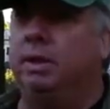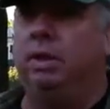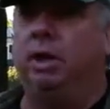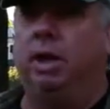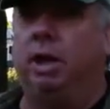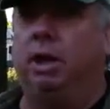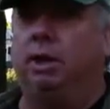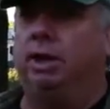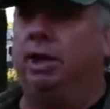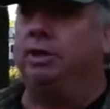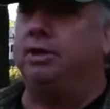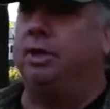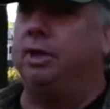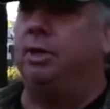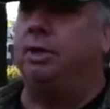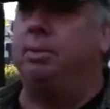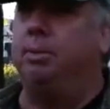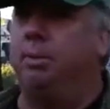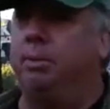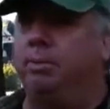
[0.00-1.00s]
No, that's
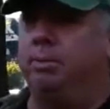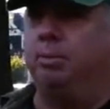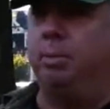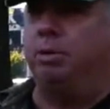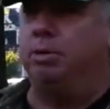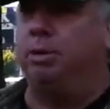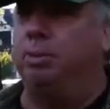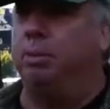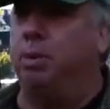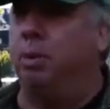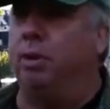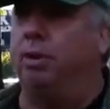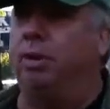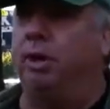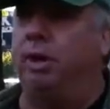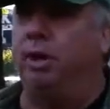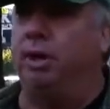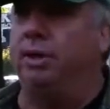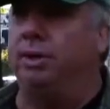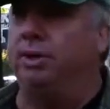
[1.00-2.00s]
the most important
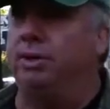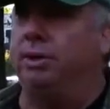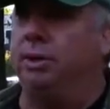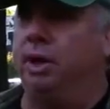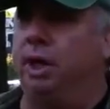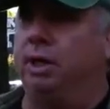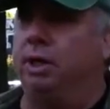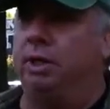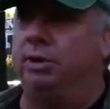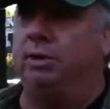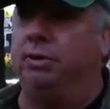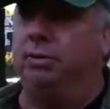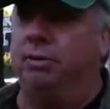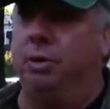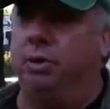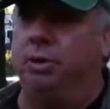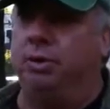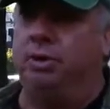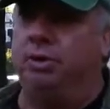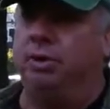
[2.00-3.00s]
thing, is do not cut the
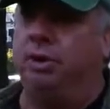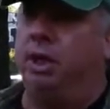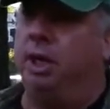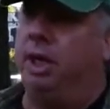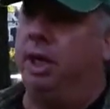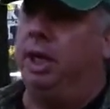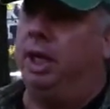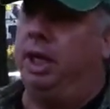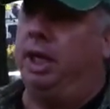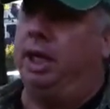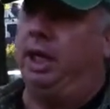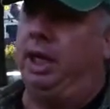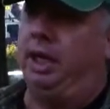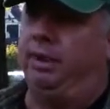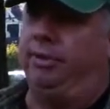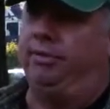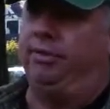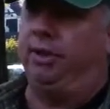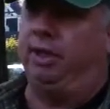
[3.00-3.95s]
roots. If